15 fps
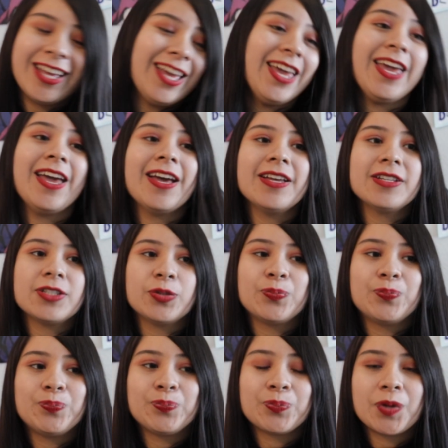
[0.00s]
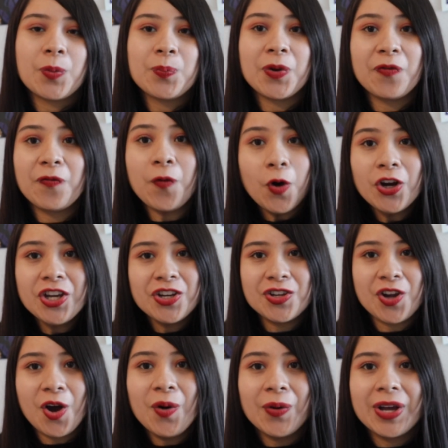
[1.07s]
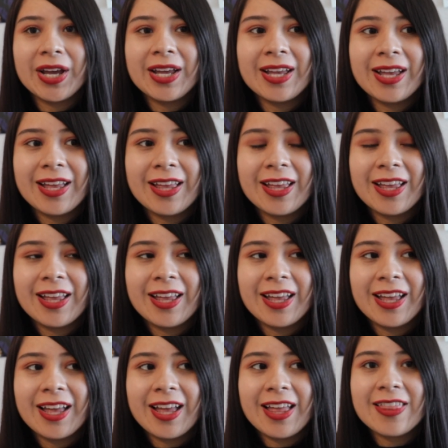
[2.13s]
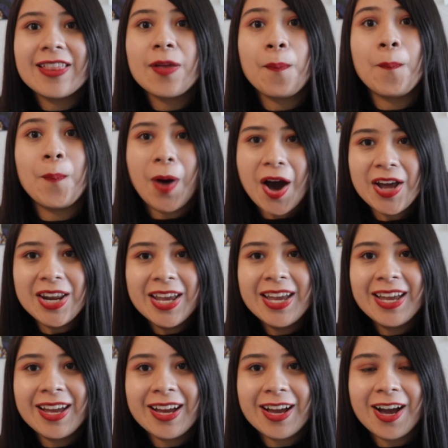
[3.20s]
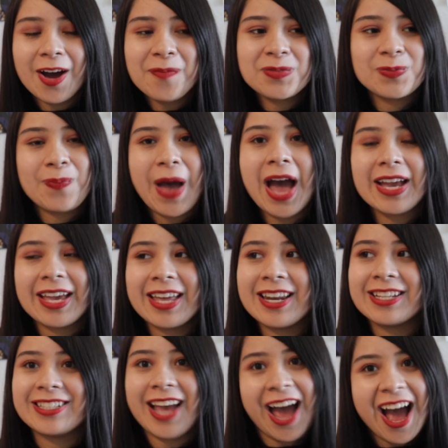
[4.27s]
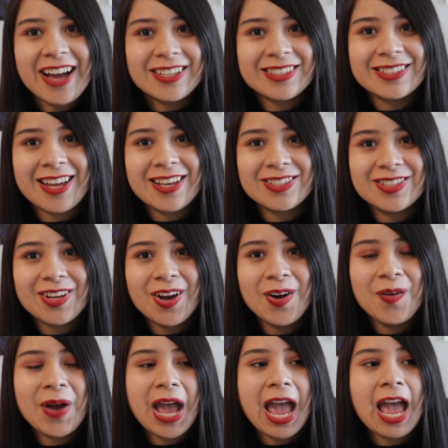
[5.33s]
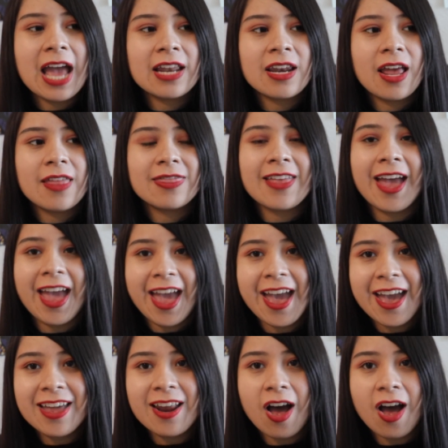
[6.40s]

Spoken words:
And before you know it, the body comes back and attacks Nezuko, and the head